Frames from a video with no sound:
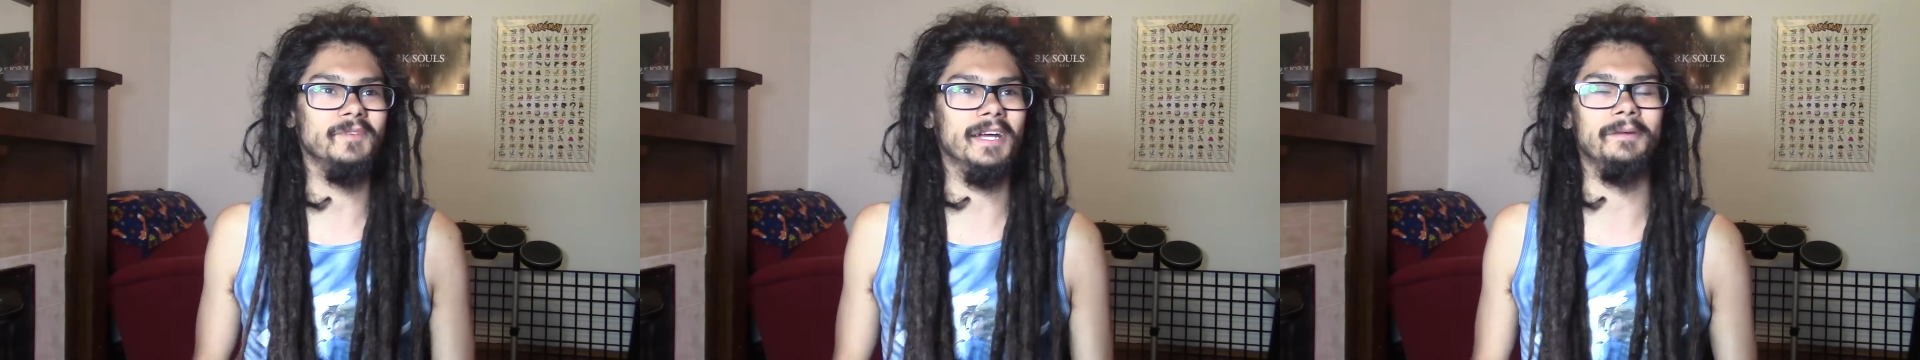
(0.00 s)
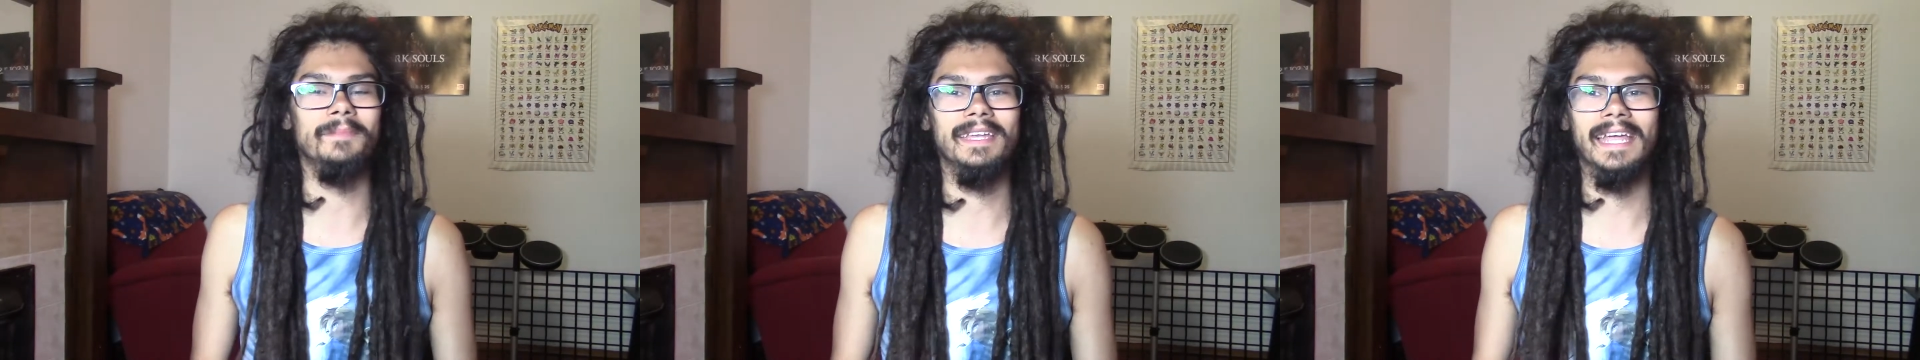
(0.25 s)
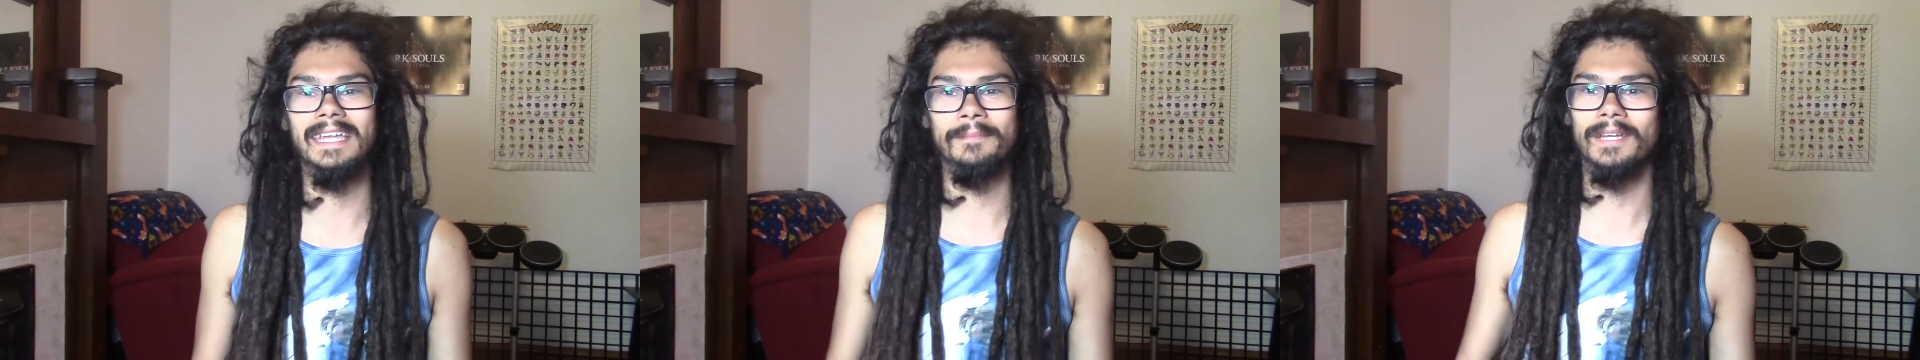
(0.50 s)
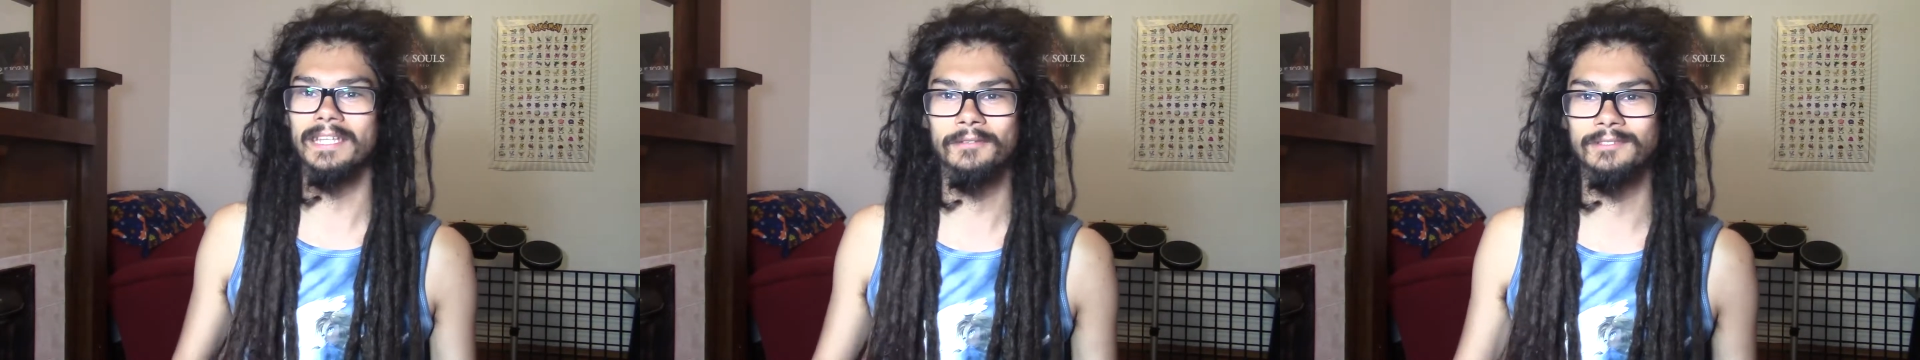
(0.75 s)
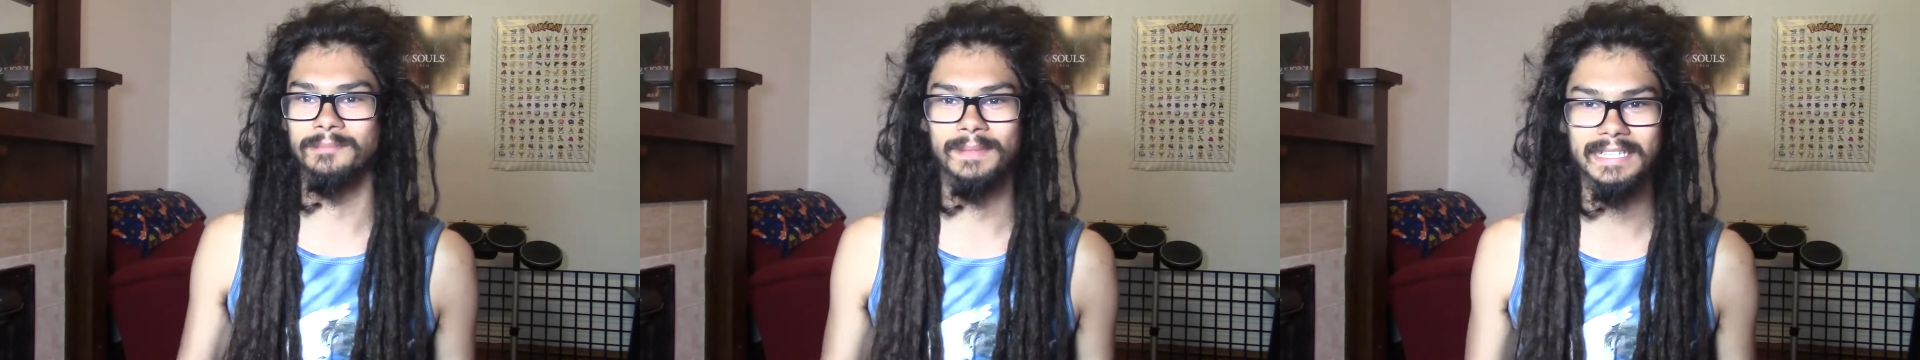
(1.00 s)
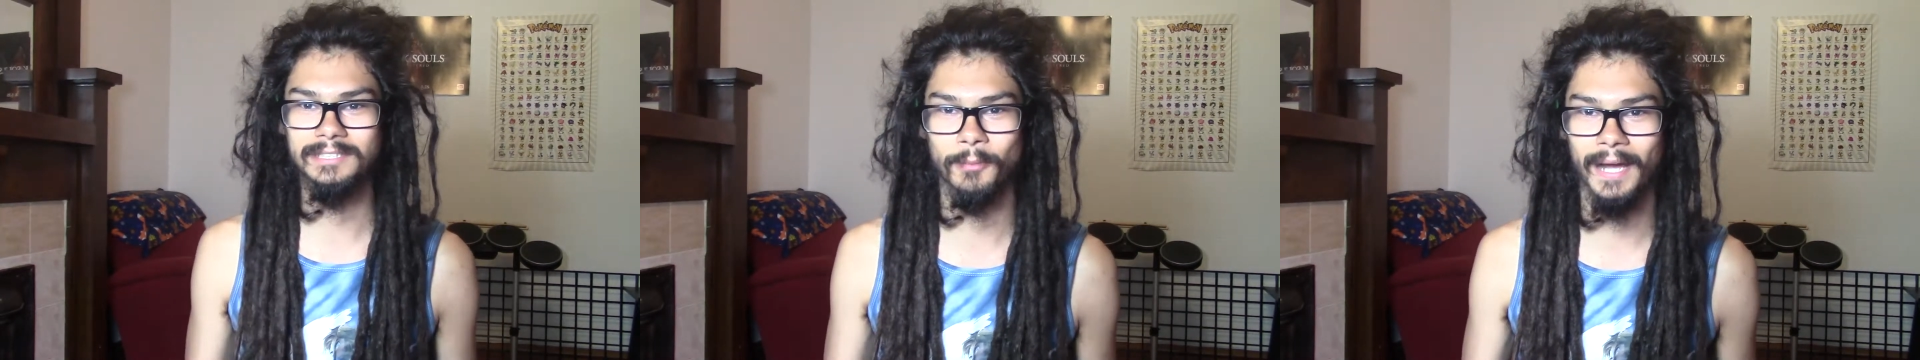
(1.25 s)
recommend anybody use
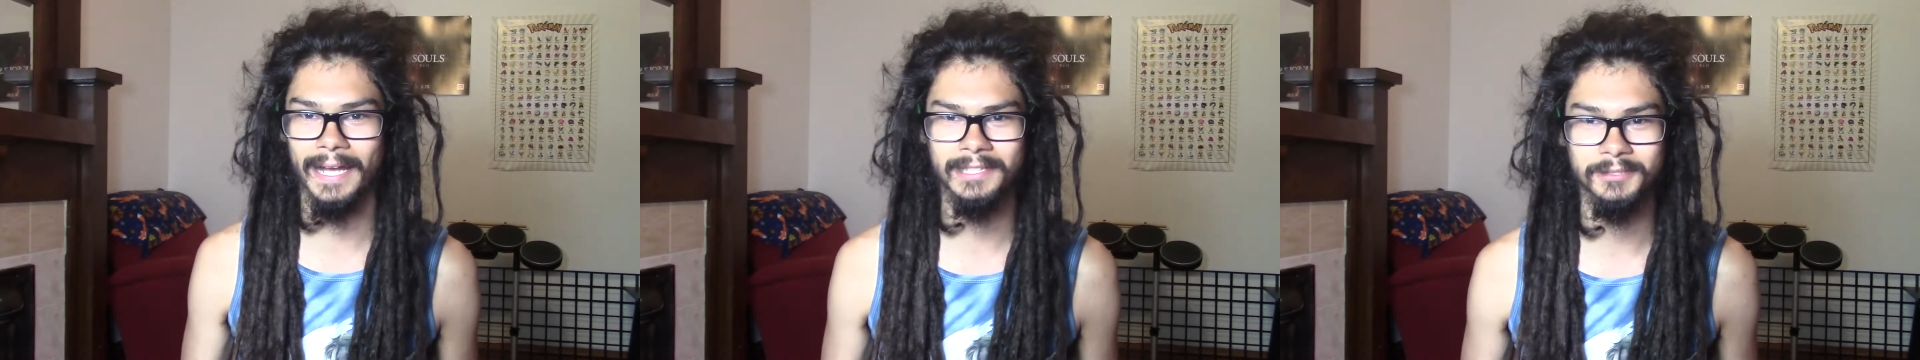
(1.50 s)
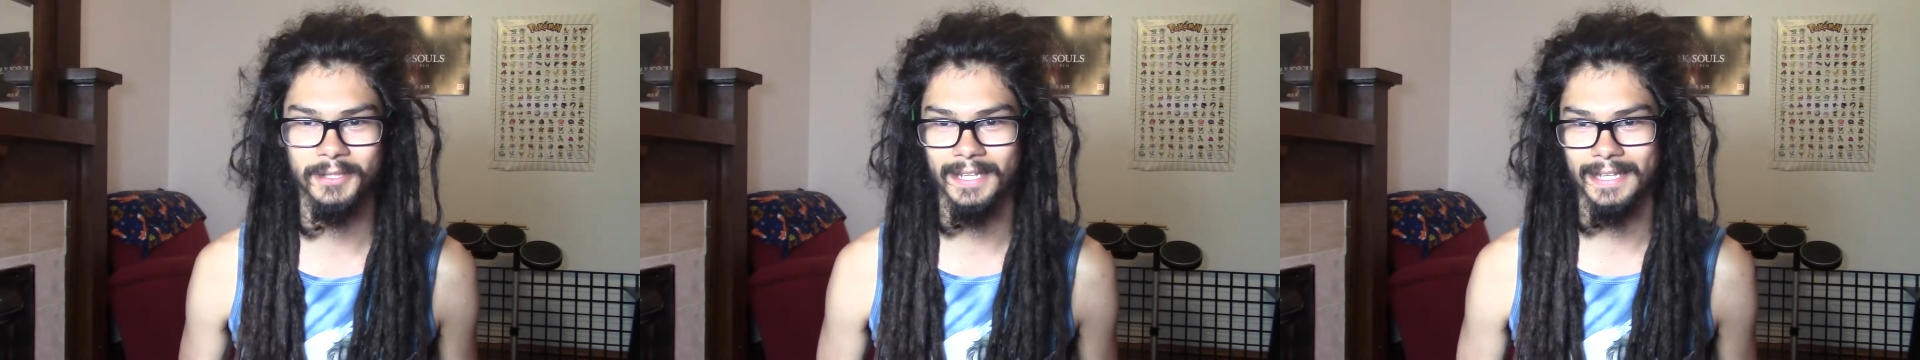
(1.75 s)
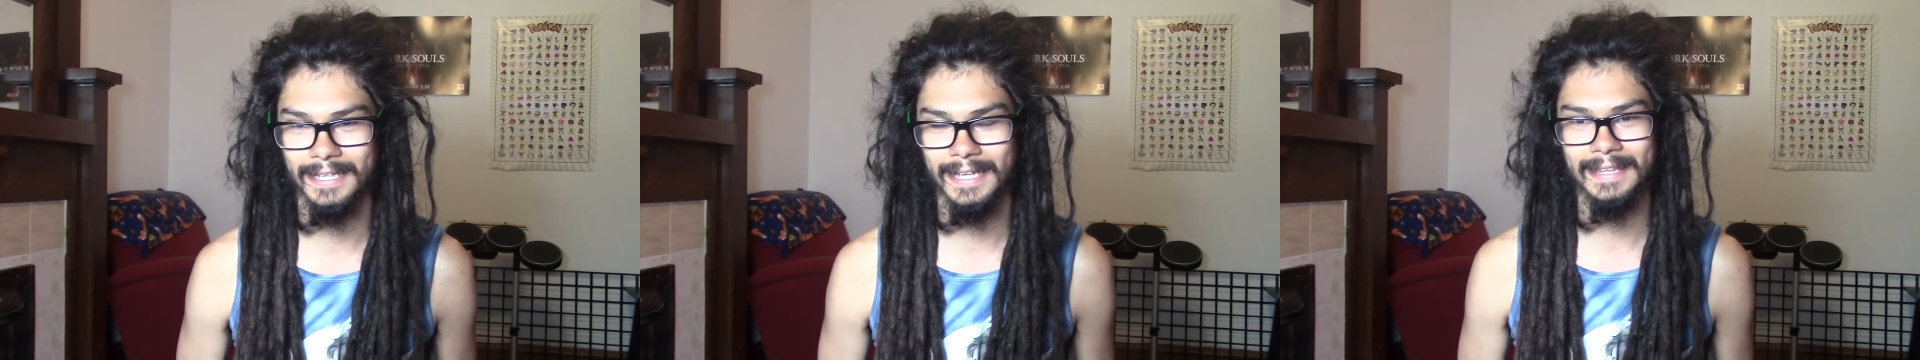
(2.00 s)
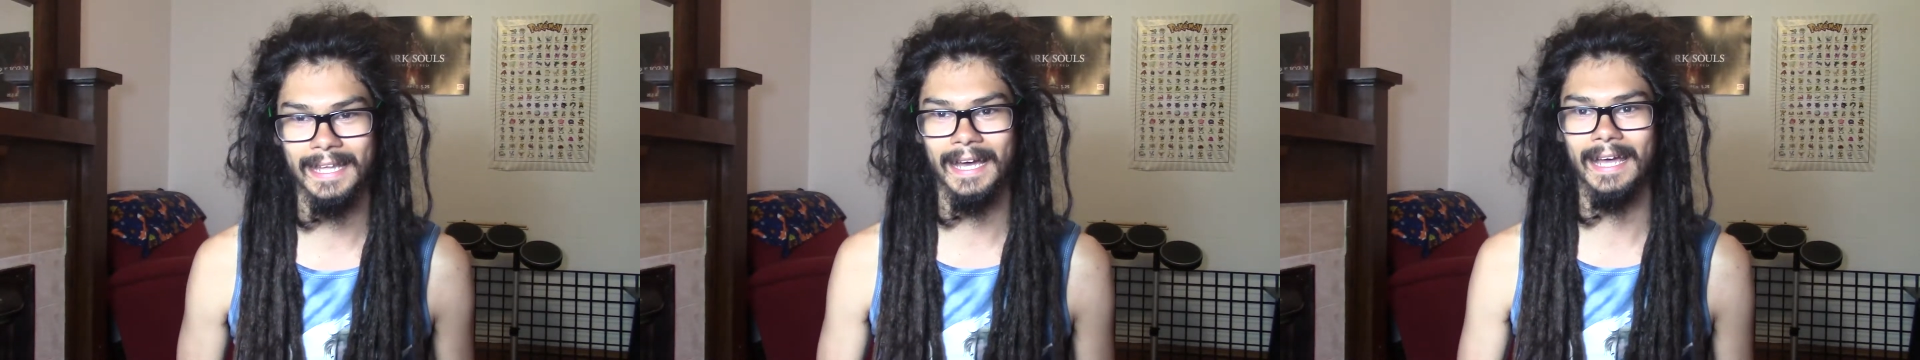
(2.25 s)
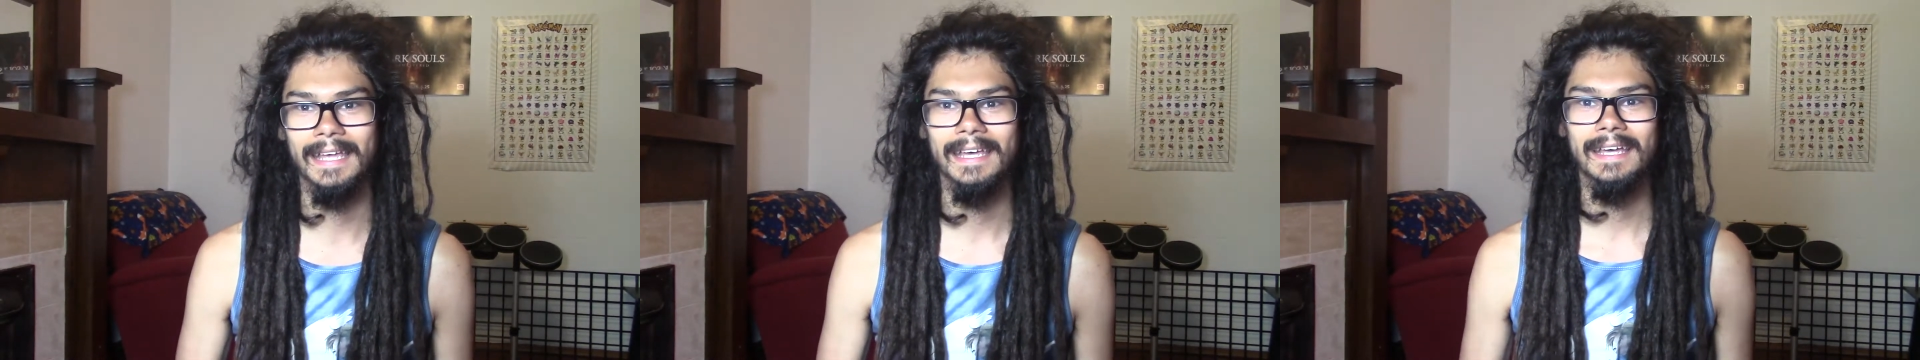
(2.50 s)
beeswax or anything like that